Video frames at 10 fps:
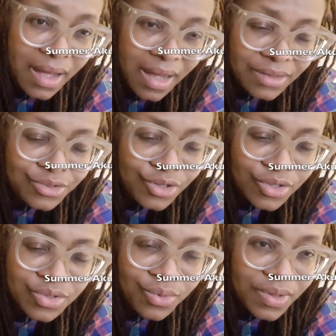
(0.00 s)
And you
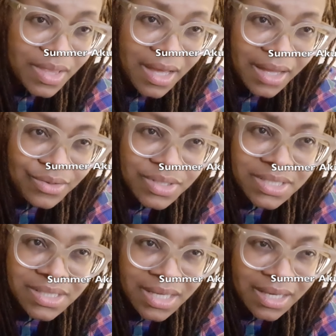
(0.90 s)
just go there and you see,